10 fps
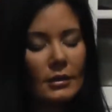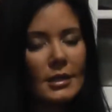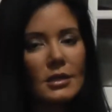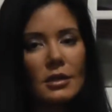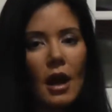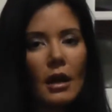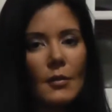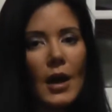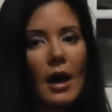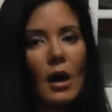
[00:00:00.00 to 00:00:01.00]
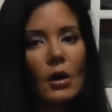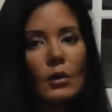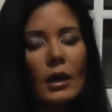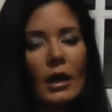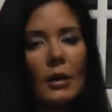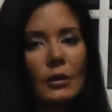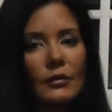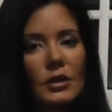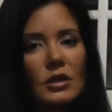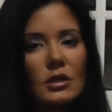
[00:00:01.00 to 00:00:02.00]
let's talk about a couple
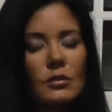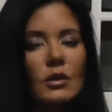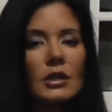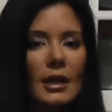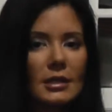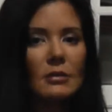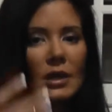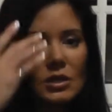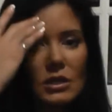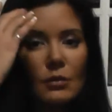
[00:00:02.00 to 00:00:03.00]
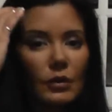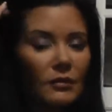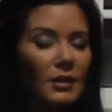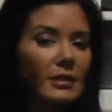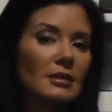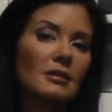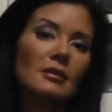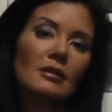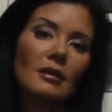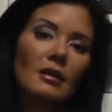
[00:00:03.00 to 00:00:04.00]
of issues, which I did mention in
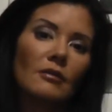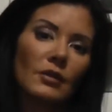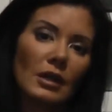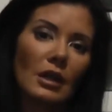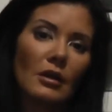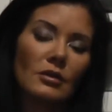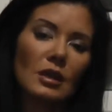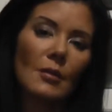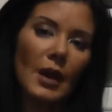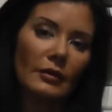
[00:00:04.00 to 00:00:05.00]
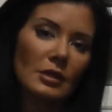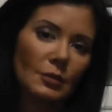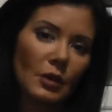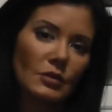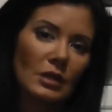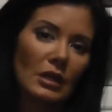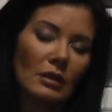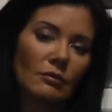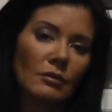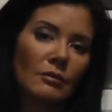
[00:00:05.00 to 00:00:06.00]
previous videos about this
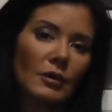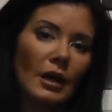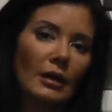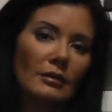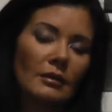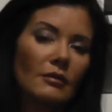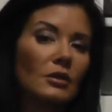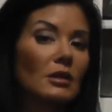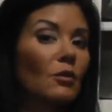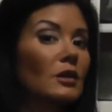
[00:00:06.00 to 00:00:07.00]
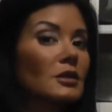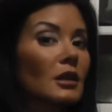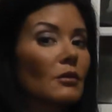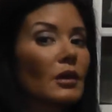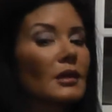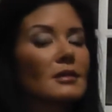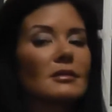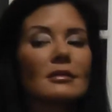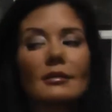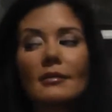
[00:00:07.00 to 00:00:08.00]
protein, but if you didn't watch the other
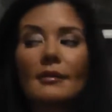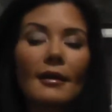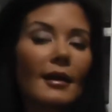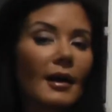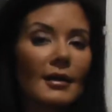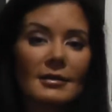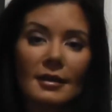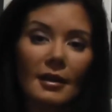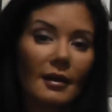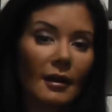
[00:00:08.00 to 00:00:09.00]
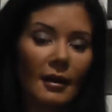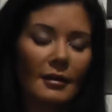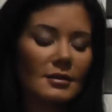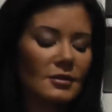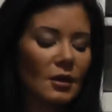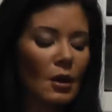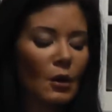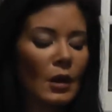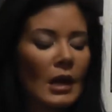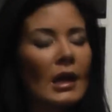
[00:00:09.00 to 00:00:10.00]
ones, I gotta say it again.
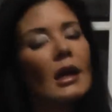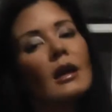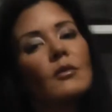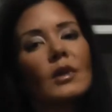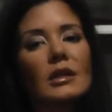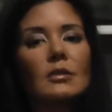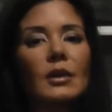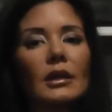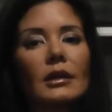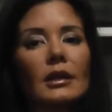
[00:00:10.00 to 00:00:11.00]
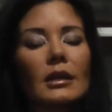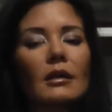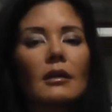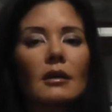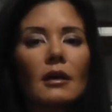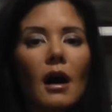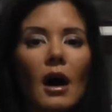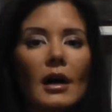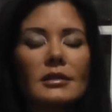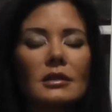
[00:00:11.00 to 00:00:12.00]
So, mixability,
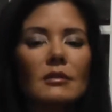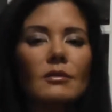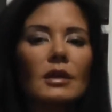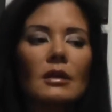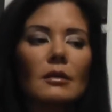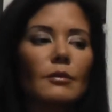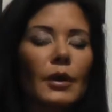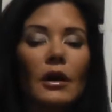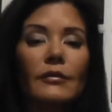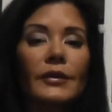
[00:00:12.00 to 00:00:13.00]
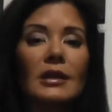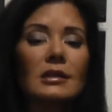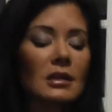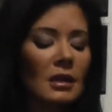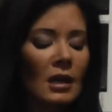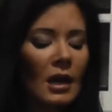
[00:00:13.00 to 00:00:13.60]
awesome, perfect.